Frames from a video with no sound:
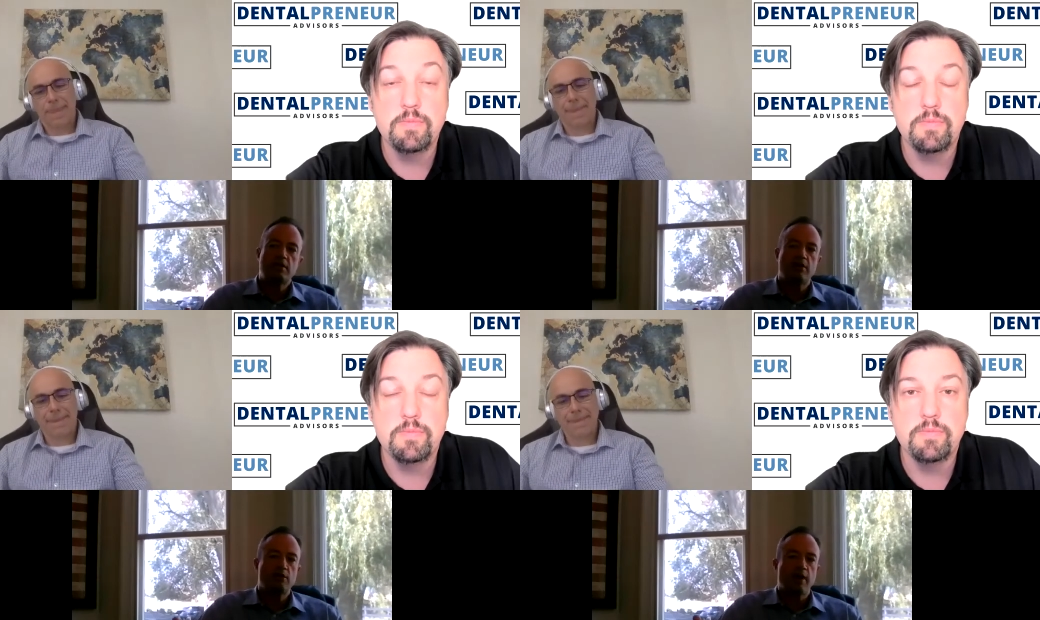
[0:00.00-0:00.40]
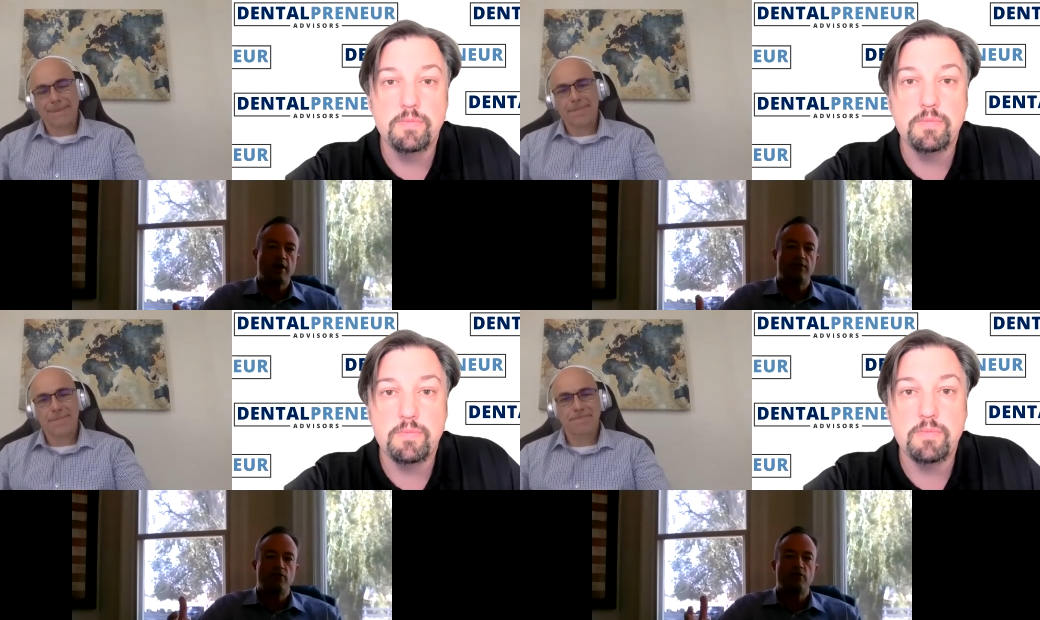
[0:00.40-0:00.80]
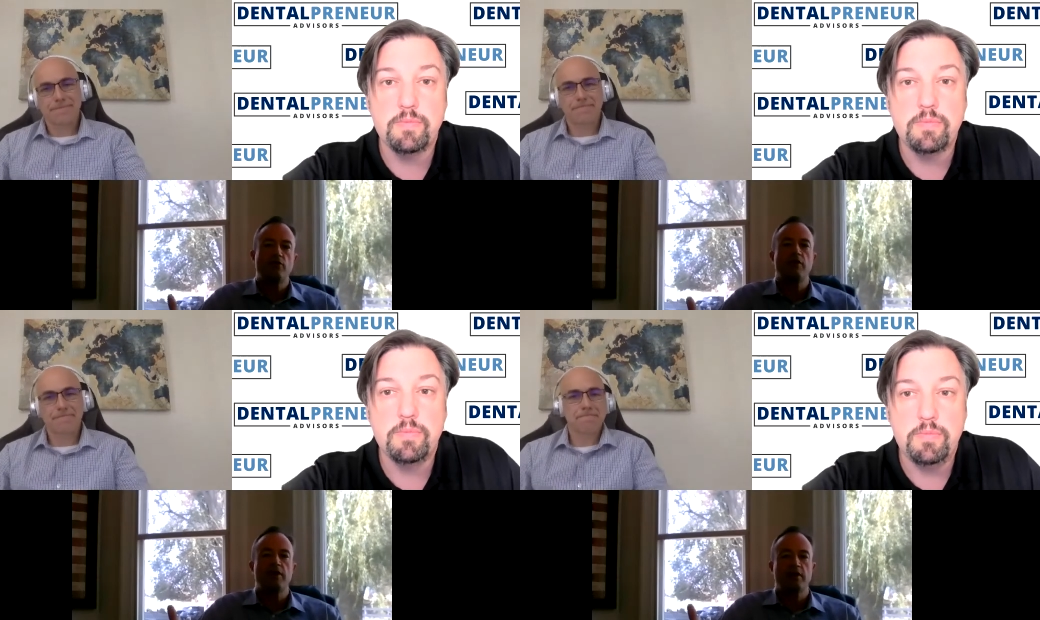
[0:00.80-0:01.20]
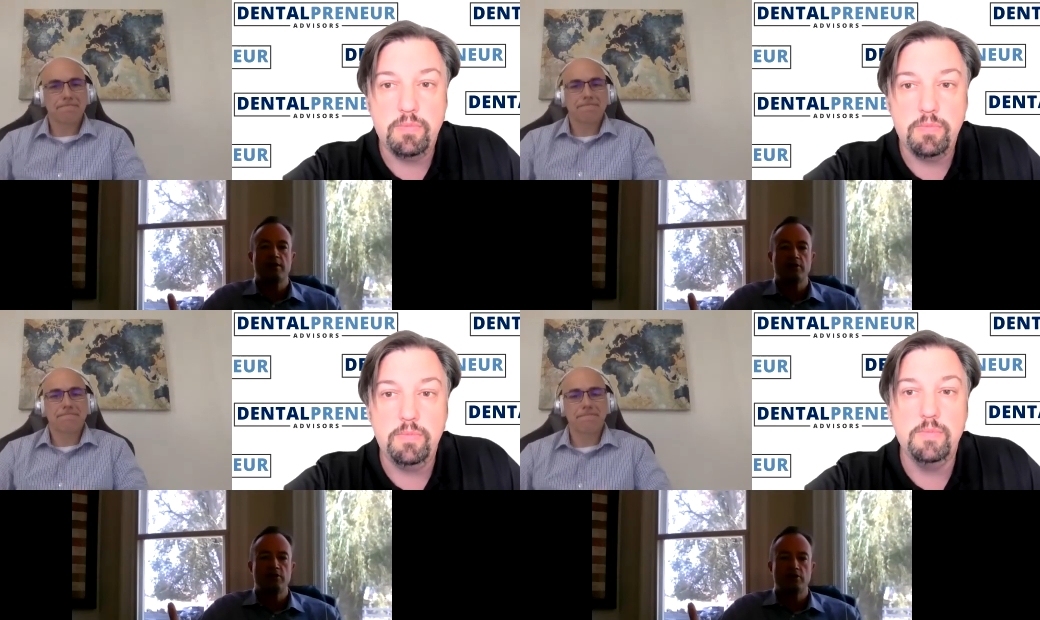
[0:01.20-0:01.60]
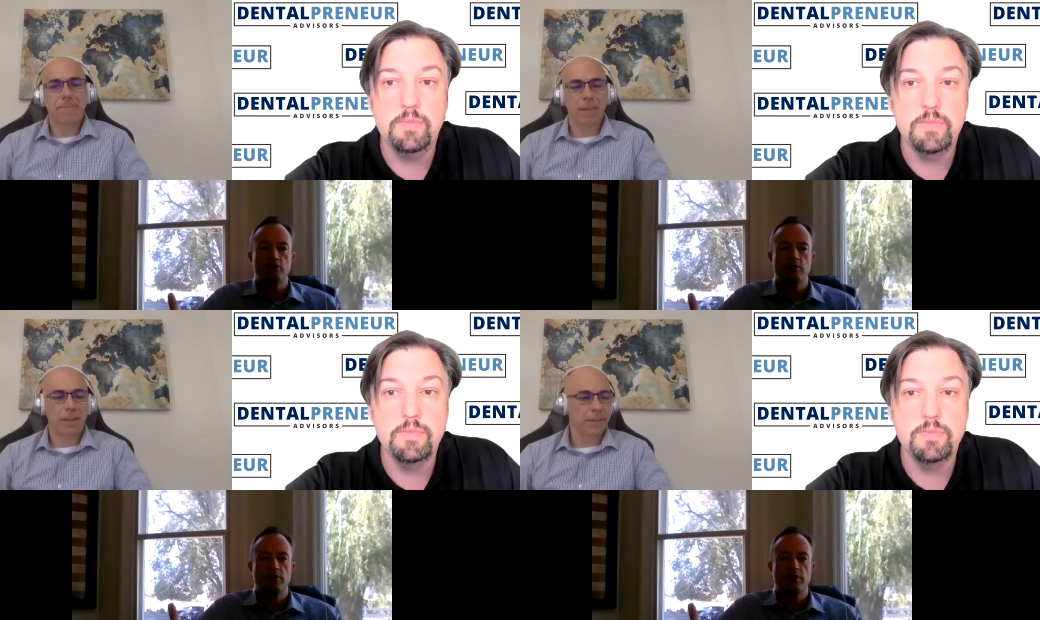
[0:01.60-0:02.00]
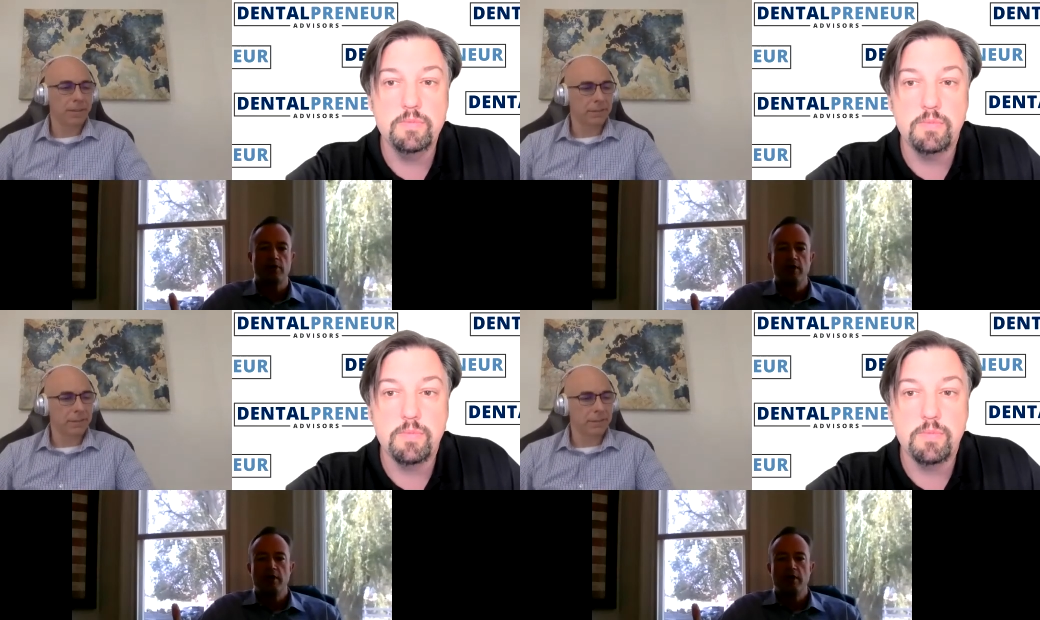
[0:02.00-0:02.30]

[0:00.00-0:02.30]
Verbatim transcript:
Speaker 1: talk about if you're early on in your career.